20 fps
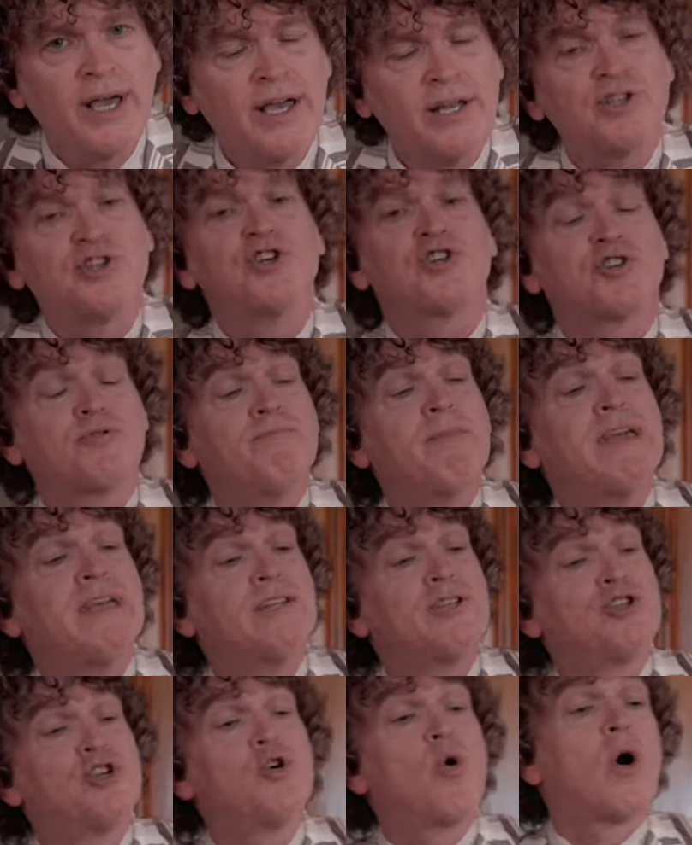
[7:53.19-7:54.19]
It just
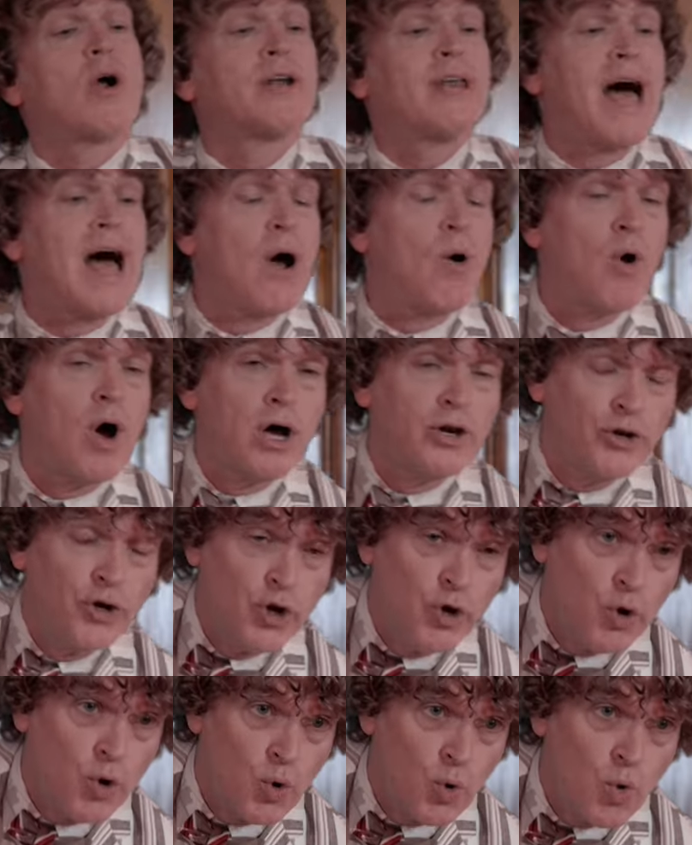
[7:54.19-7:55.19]
means you are now a
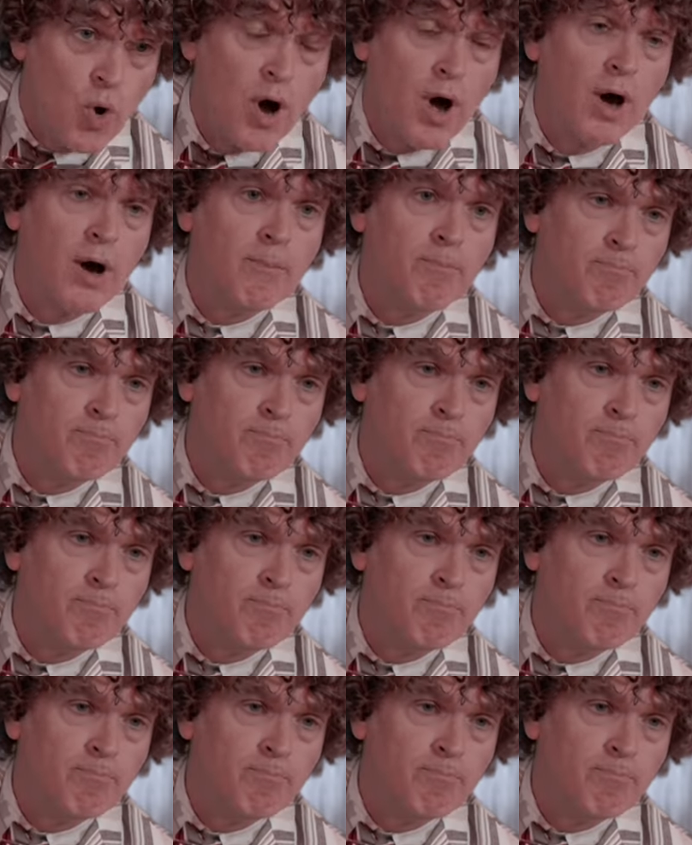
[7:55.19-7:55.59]
new